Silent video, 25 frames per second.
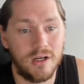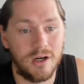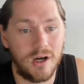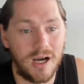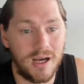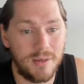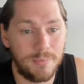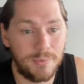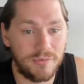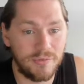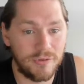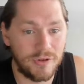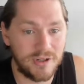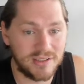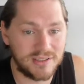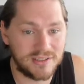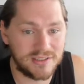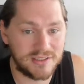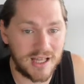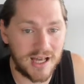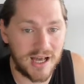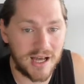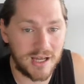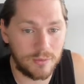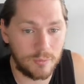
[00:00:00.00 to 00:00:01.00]
I prefer to
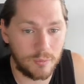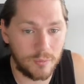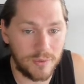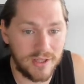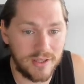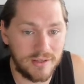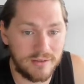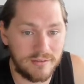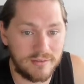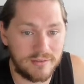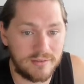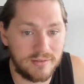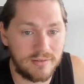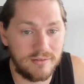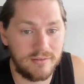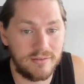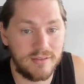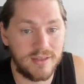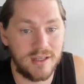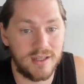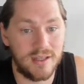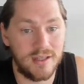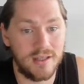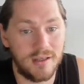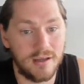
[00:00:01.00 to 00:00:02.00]
start with
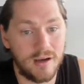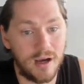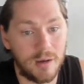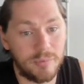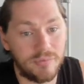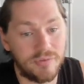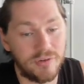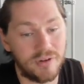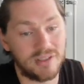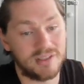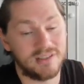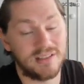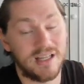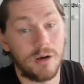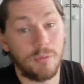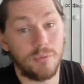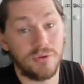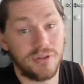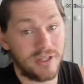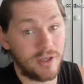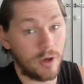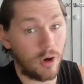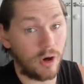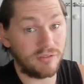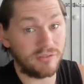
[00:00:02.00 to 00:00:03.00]
the
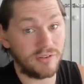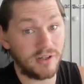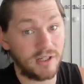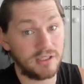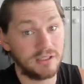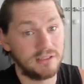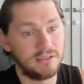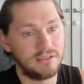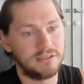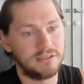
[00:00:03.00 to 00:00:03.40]
offer.